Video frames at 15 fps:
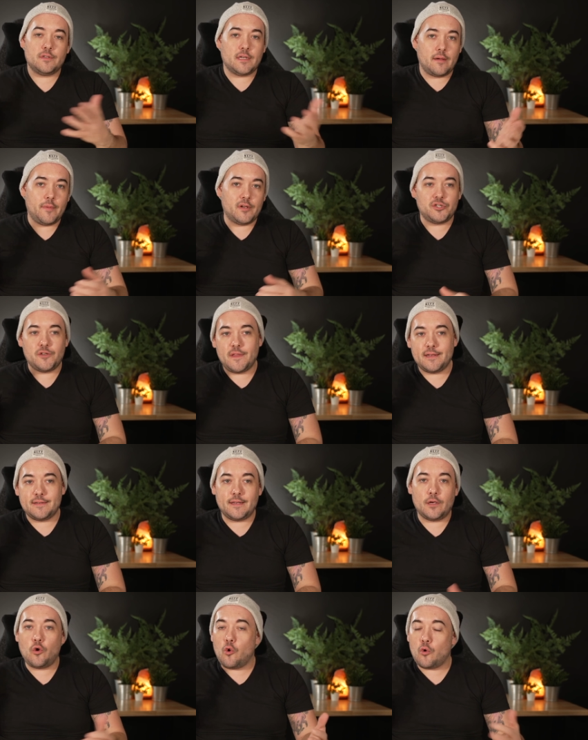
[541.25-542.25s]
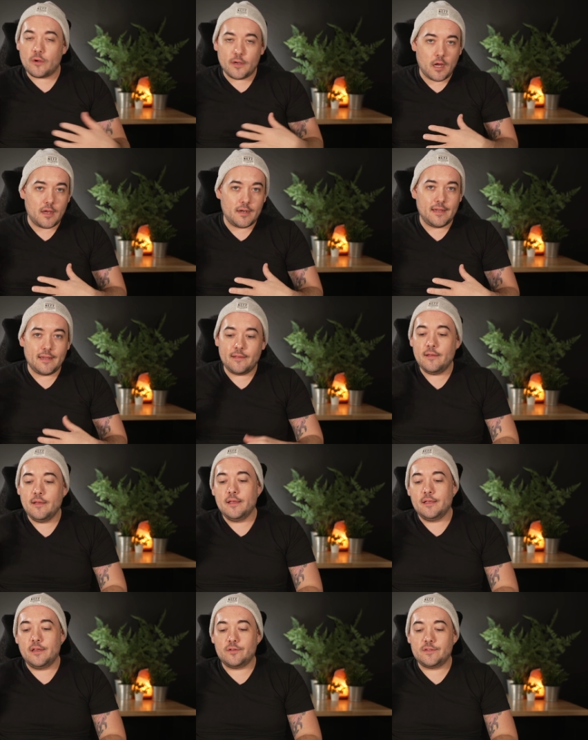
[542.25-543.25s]
like a bunch of things like cord cutting,
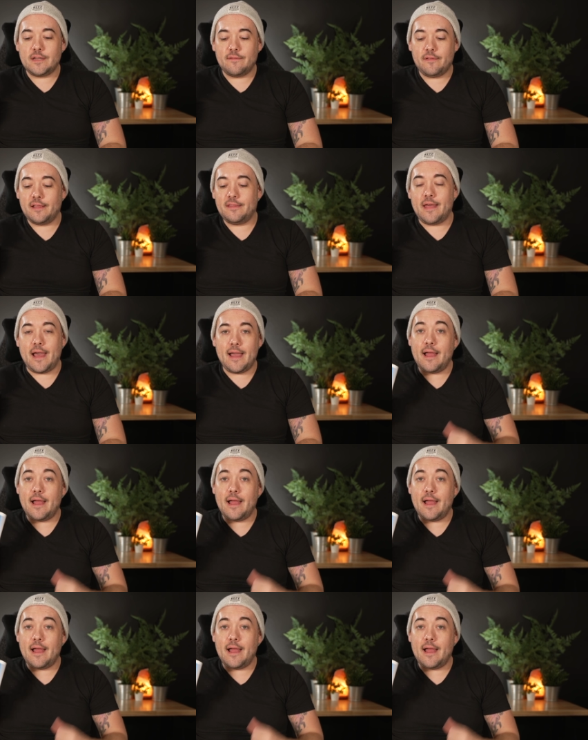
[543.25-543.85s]
you know, stuff like that.